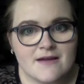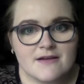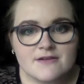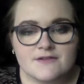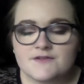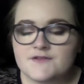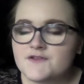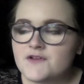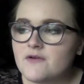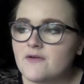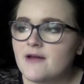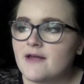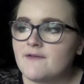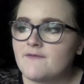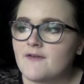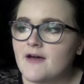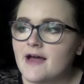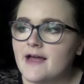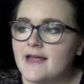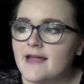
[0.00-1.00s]
So if
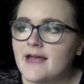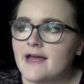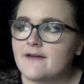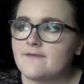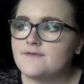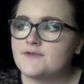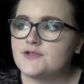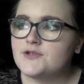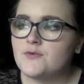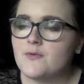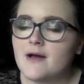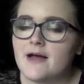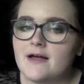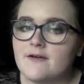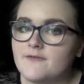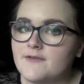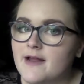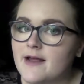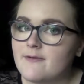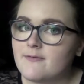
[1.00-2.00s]
I have
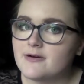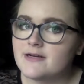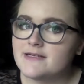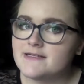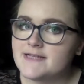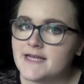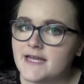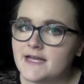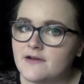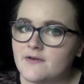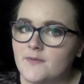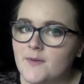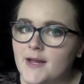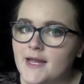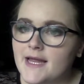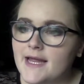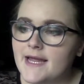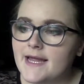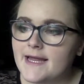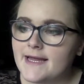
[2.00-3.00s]
12 and I want to take
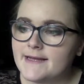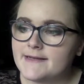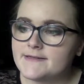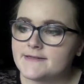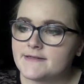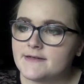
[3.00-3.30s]
away 8,